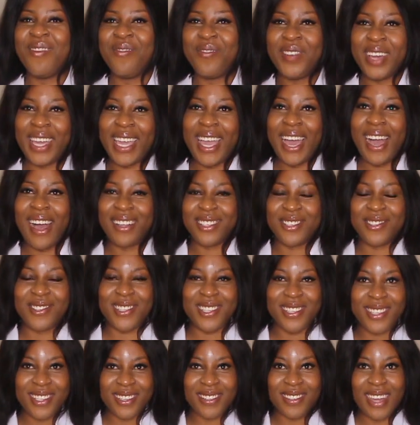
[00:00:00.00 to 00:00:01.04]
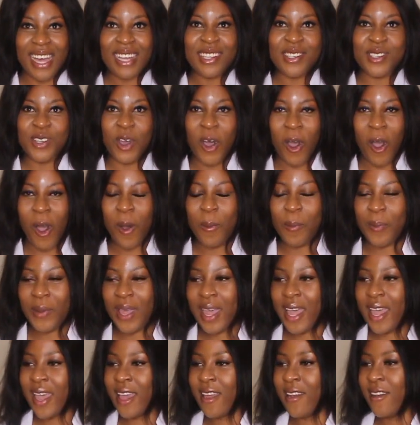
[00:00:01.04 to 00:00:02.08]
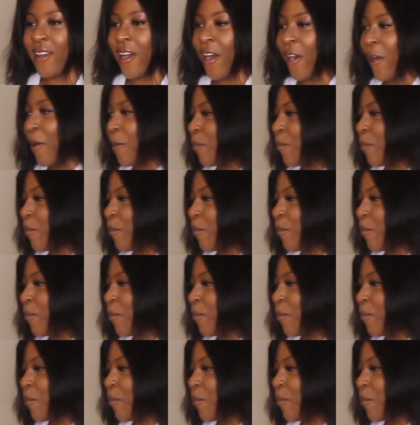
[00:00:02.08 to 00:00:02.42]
But yeah, so this is that top, and